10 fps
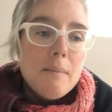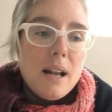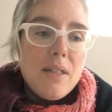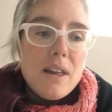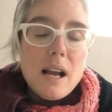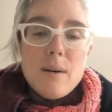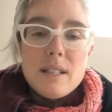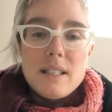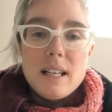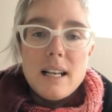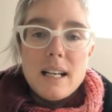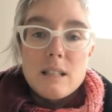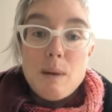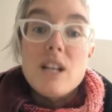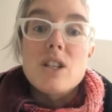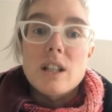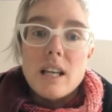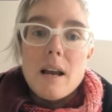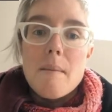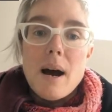but I think I was thinking
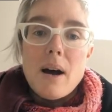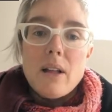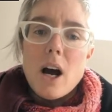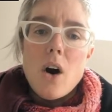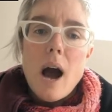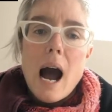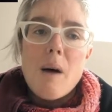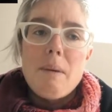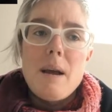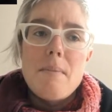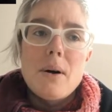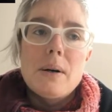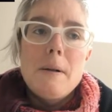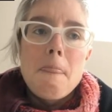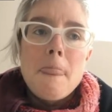spatially about like, oh, how people